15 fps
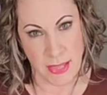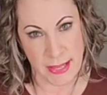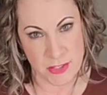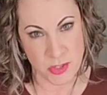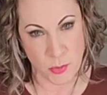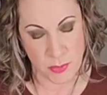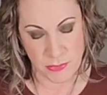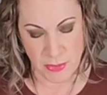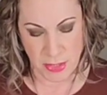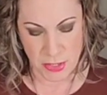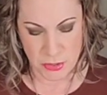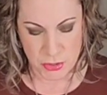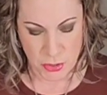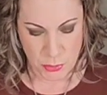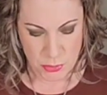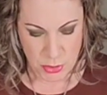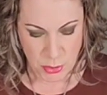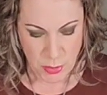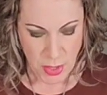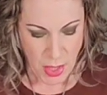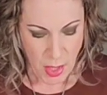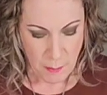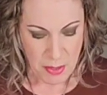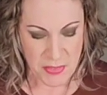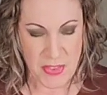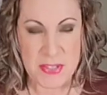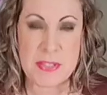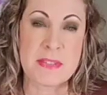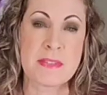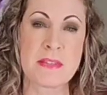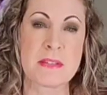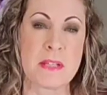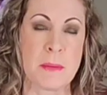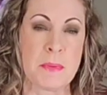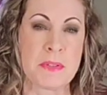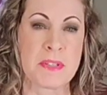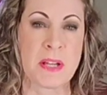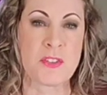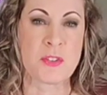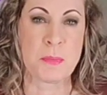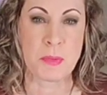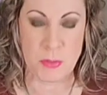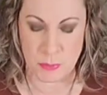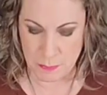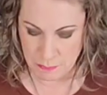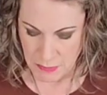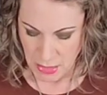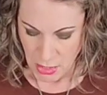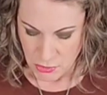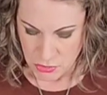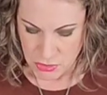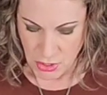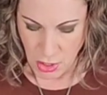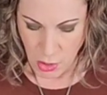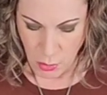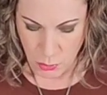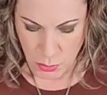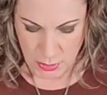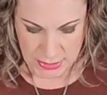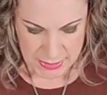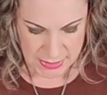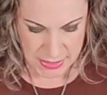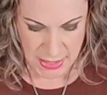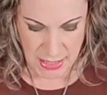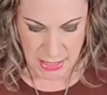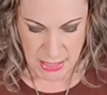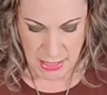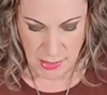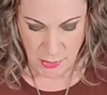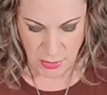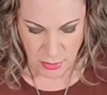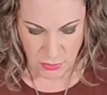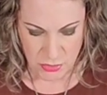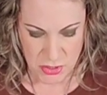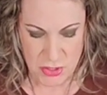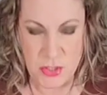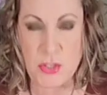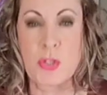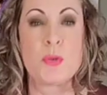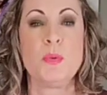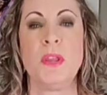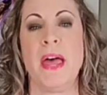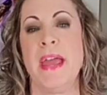last one that I showed you, but this is the double Dutch bloom. So you can see there's 2